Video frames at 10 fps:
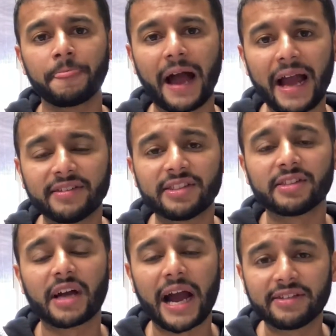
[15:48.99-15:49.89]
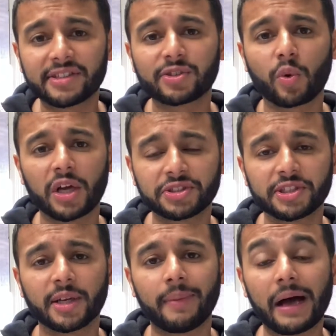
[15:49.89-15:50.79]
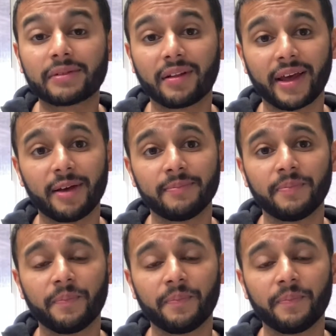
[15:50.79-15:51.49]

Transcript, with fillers: Isaac's question about the lamb.